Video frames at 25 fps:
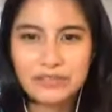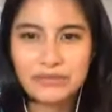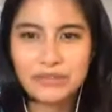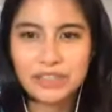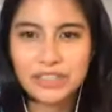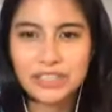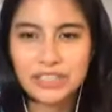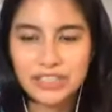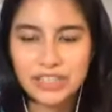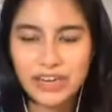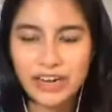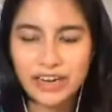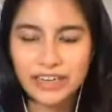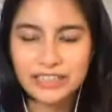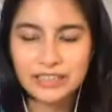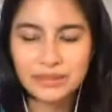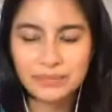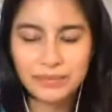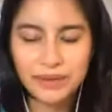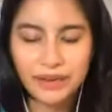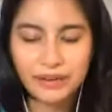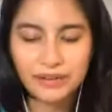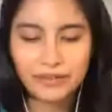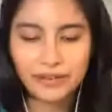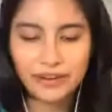where she talks
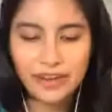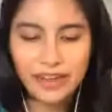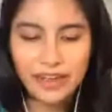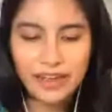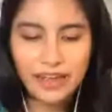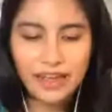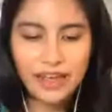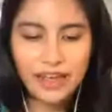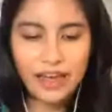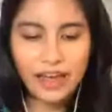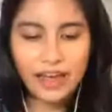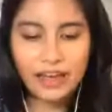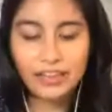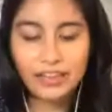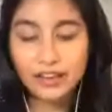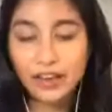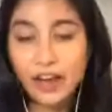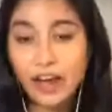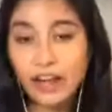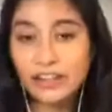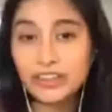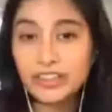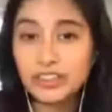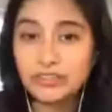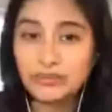about uh, the
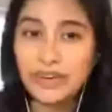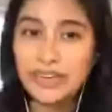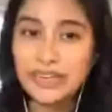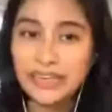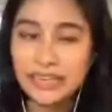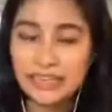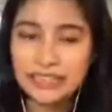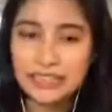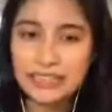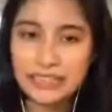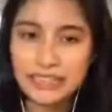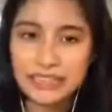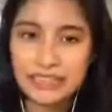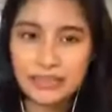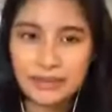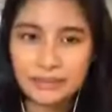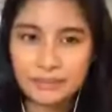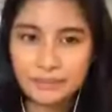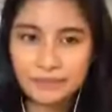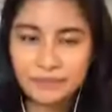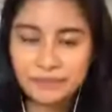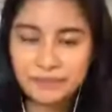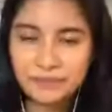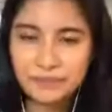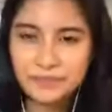college ranking system.
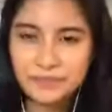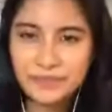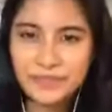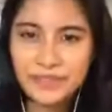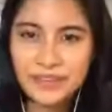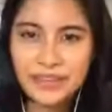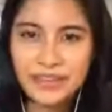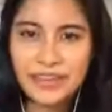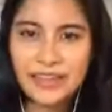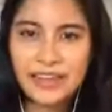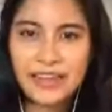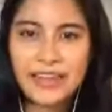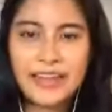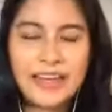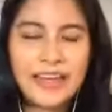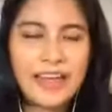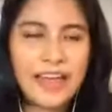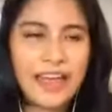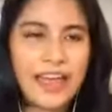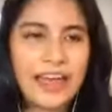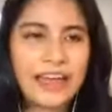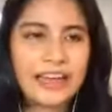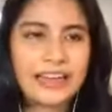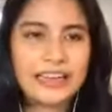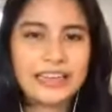
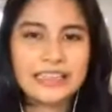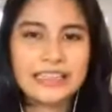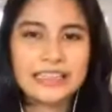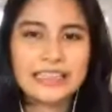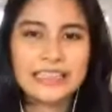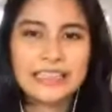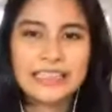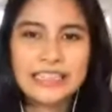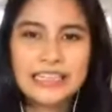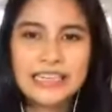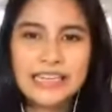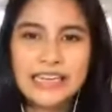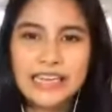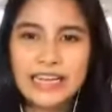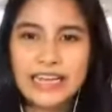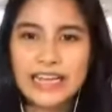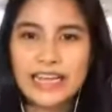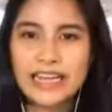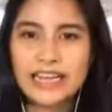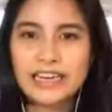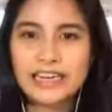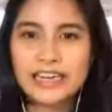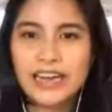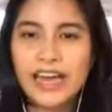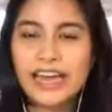And
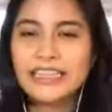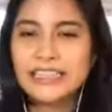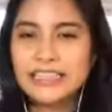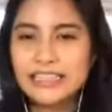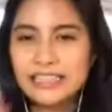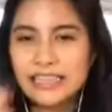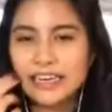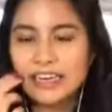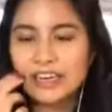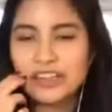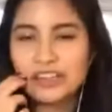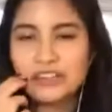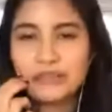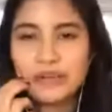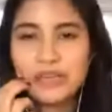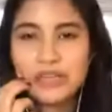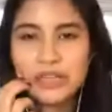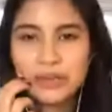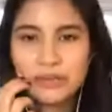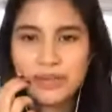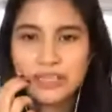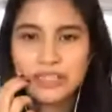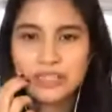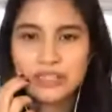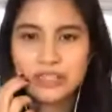in 1983,
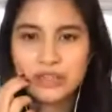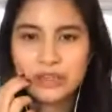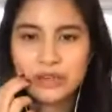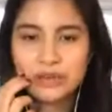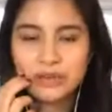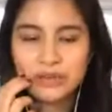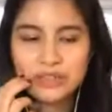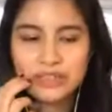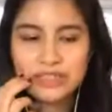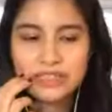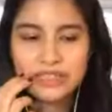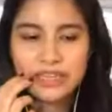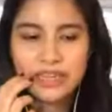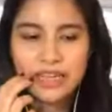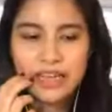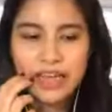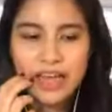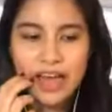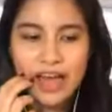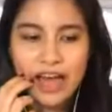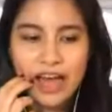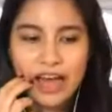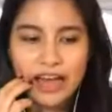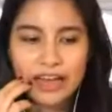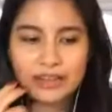US News
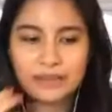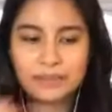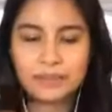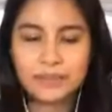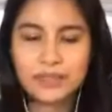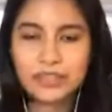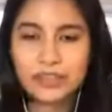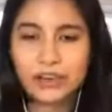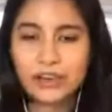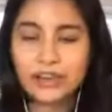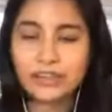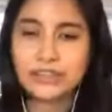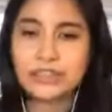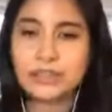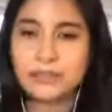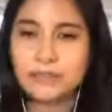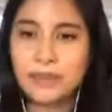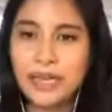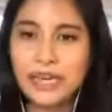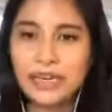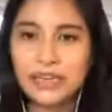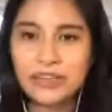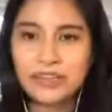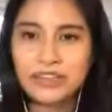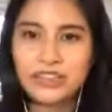um, started this
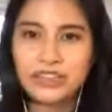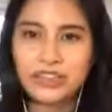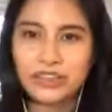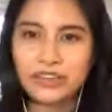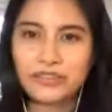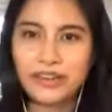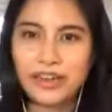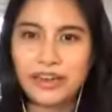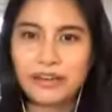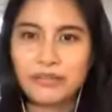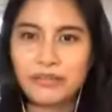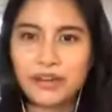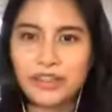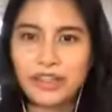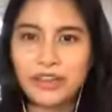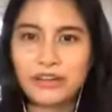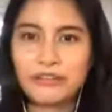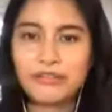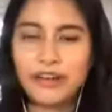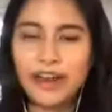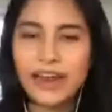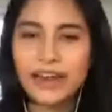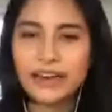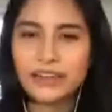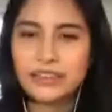opinion survey where they
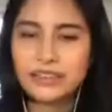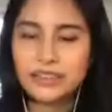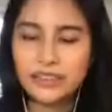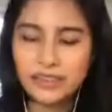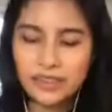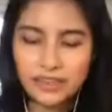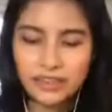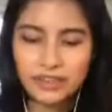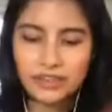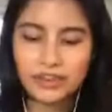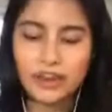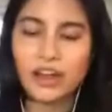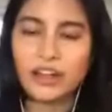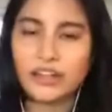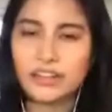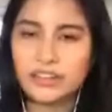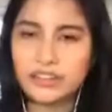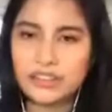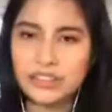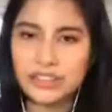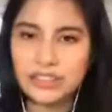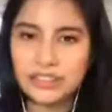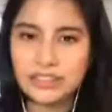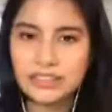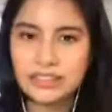ranked the
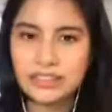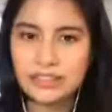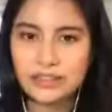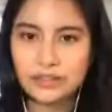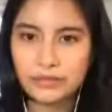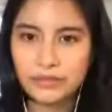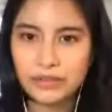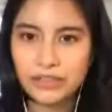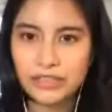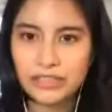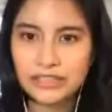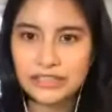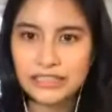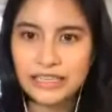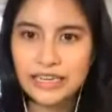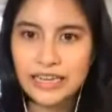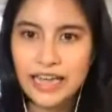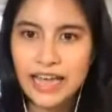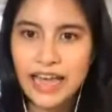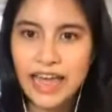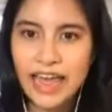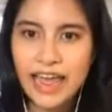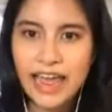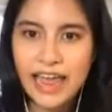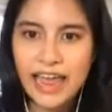colleges in the world.
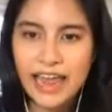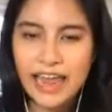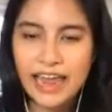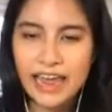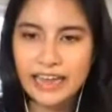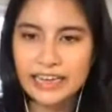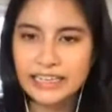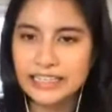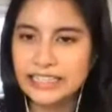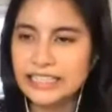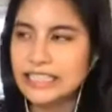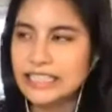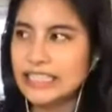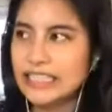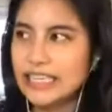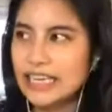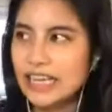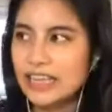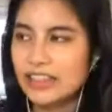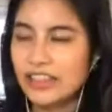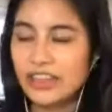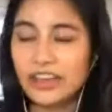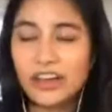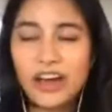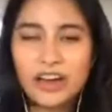And
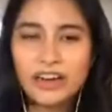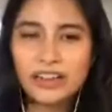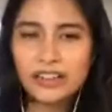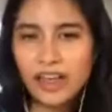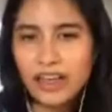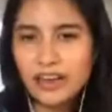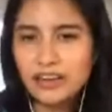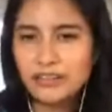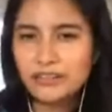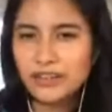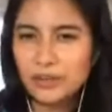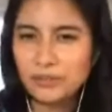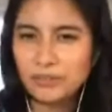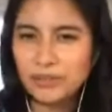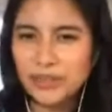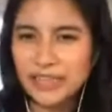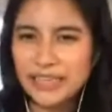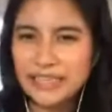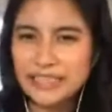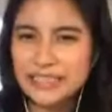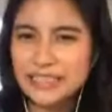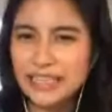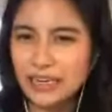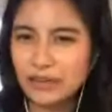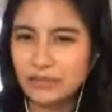they got a lot of
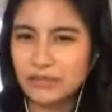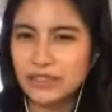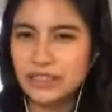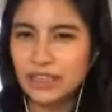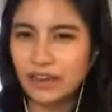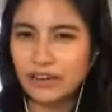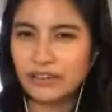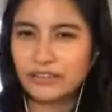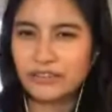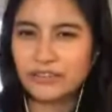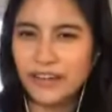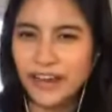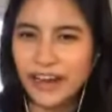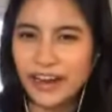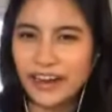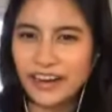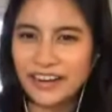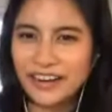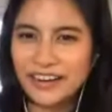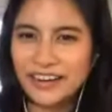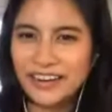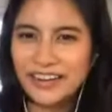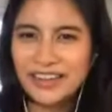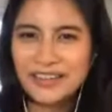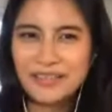complaints that it was
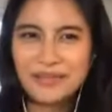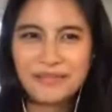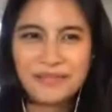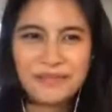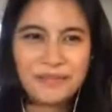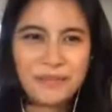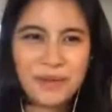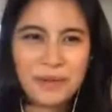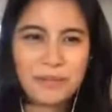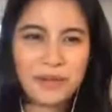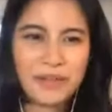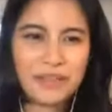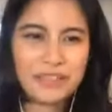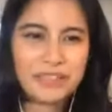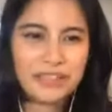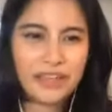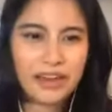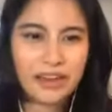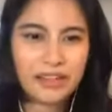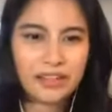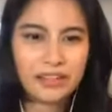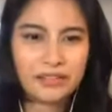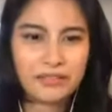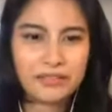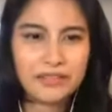unfair. People
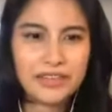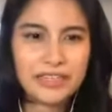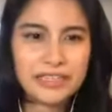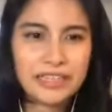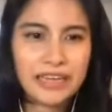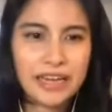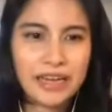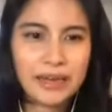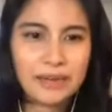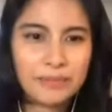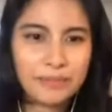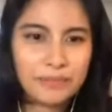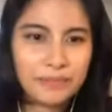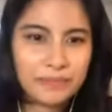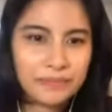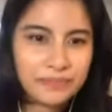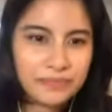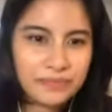thought that it was, um,